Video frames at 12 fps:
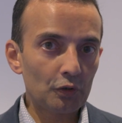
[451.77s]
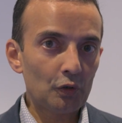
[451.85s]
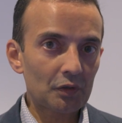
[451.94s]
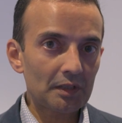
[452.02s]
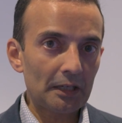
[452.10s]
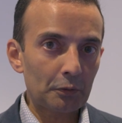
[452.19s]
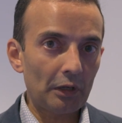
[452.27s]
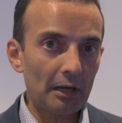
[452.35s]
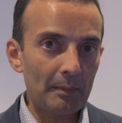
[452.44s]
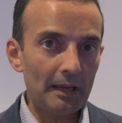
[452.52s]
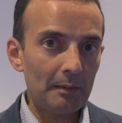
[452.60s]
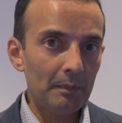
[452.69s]
Use
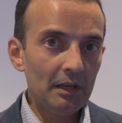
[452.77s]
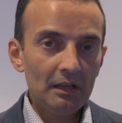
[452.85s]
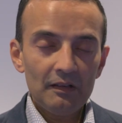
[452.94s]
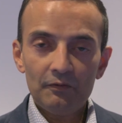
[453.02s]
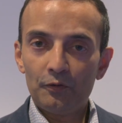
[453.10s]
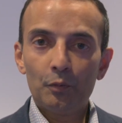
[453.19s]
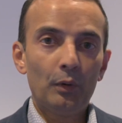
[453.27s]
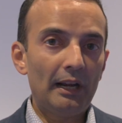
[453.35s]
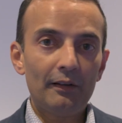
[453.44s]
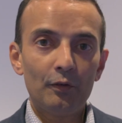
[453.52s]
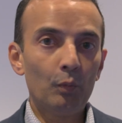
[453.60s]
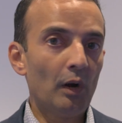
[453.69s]
talquetamab for
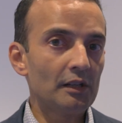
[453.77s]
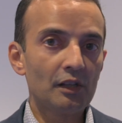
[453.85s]
whatever one